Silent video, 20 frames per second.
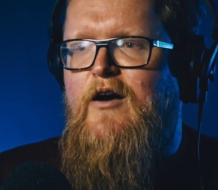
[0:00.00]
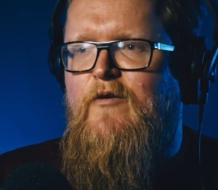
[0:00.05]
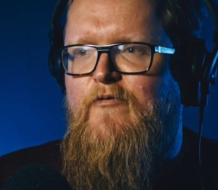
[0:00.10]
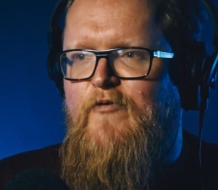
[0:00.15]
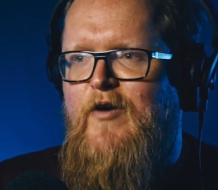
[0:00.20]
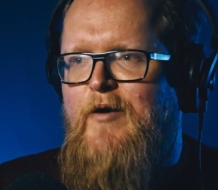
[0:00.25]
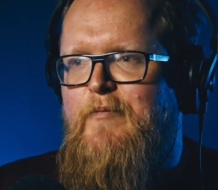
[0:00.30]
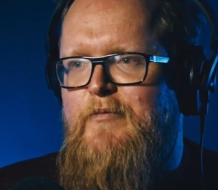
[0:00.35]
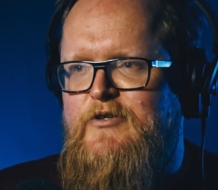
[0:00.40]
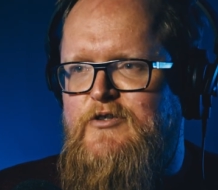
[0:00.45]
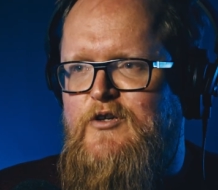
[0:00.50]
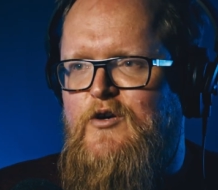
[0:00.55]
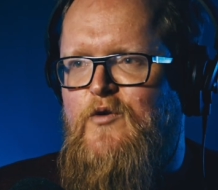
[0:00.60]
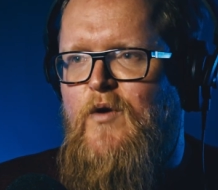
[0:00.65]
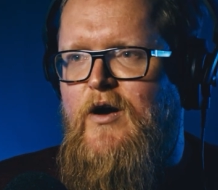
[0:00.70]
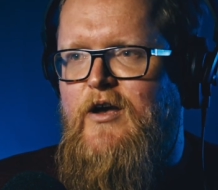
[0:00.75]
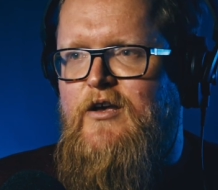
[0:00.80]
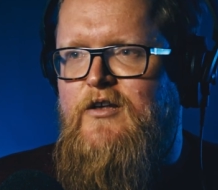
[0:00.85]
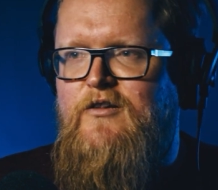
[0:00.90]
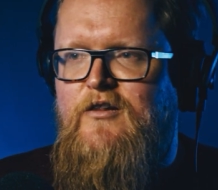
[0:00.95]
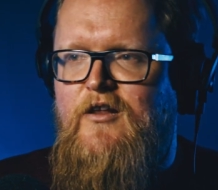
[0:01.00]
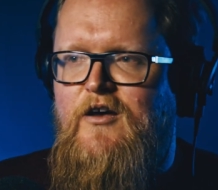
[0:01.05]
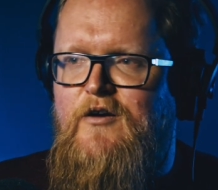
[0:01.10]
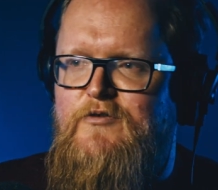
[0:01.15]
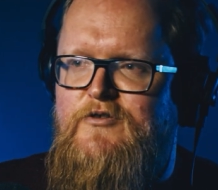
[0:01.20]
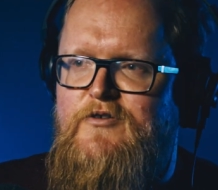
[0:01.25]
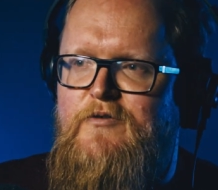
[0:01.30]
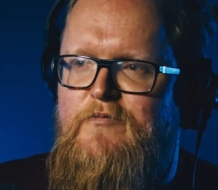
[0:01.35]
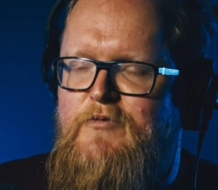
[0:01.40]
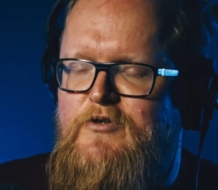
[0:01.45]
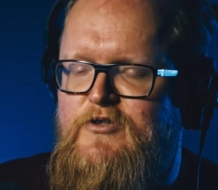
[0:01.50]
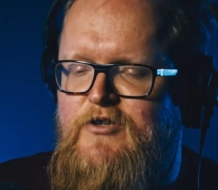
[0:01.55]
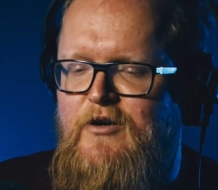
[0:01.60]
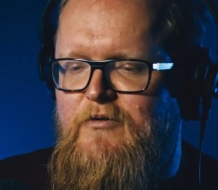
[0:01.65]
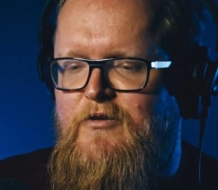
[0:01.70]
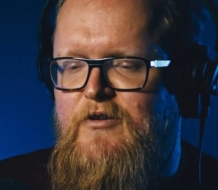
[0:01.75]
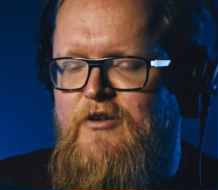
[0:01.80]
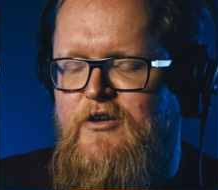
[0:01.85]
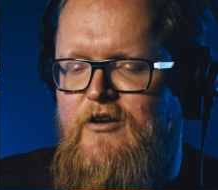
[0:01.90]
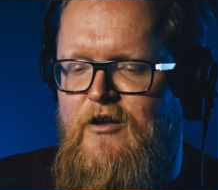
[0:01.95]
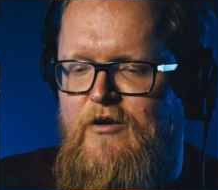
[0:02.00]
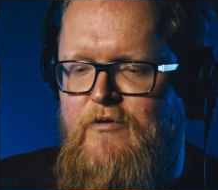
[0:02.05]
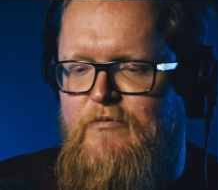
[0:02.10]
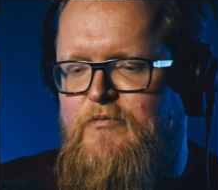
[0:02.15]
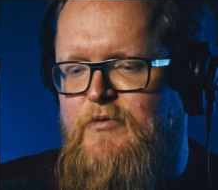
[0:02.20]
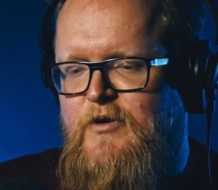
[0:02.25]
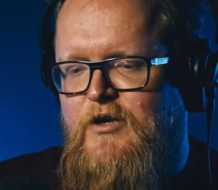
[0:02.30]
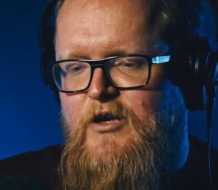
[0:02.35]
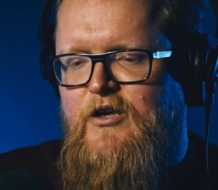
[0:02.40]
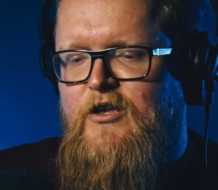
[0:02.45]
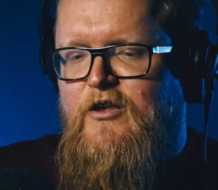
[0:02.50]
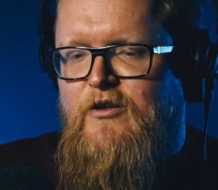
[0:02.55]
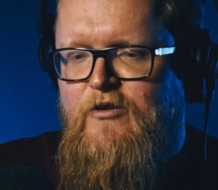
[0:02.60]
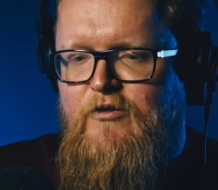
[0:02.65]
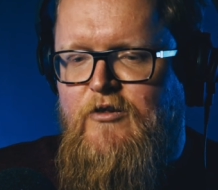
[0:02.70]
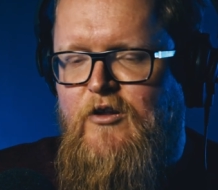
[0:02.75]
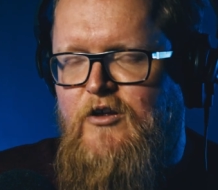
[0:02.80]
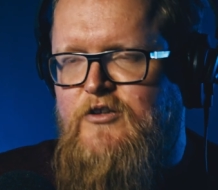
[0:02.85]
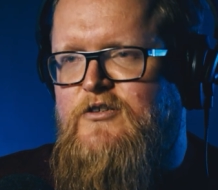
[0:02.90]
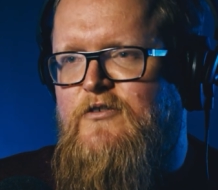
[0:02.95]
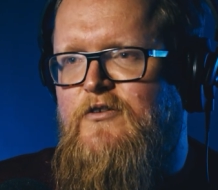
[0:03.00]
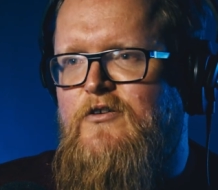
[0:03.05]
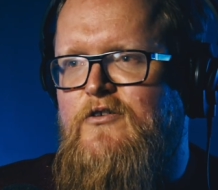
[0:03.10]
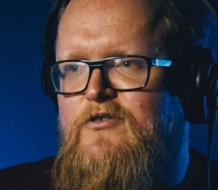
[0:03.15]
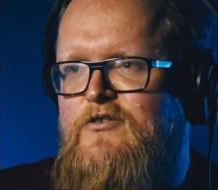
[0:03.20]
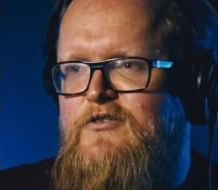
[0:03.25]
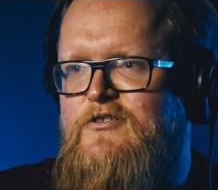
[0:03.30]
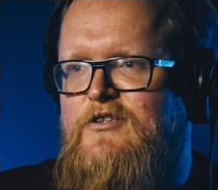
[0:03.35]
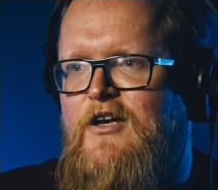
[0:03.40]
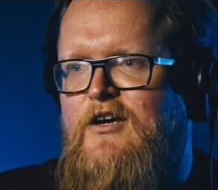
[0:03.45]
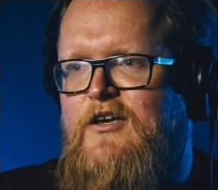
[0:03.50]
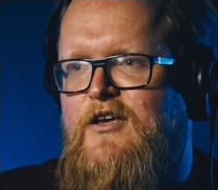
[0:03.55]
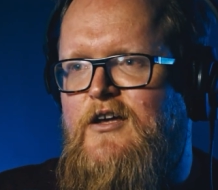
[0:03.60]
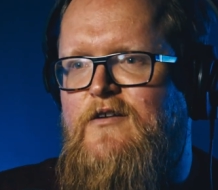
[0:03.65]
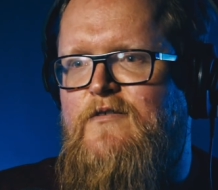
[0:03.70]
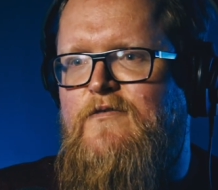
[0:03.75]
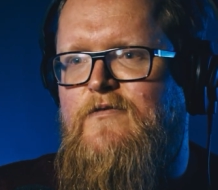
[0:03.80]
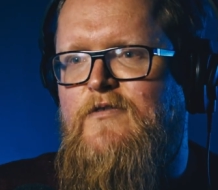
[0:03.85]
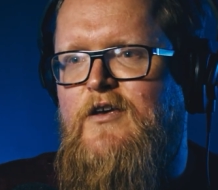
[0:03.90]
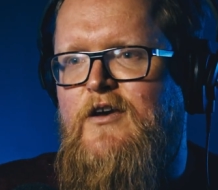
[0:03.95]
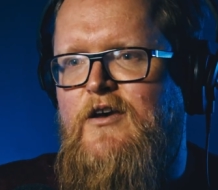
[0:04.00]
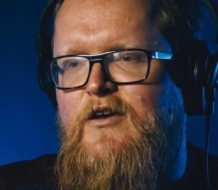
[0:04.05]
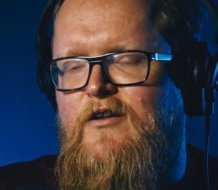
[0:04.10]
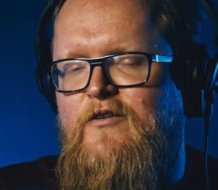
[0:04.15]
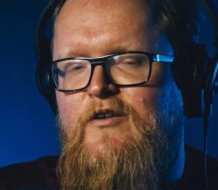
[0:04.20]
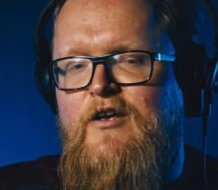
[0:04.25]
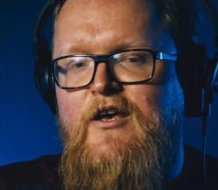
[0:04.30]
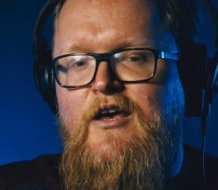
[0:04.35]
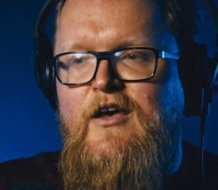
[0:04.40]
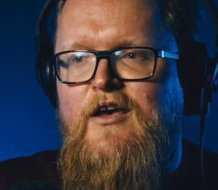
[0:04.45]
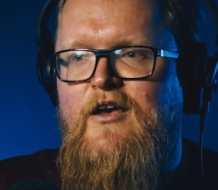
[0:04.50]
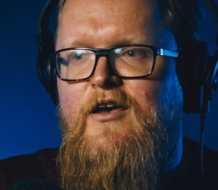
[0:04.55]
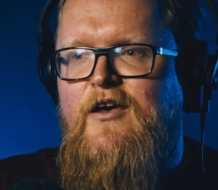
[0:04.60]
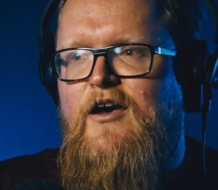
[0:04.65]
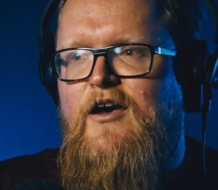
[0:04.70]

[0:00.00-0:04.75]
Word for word: our families are quite close, and we're so, you know, lots of hugs and that kind of thing,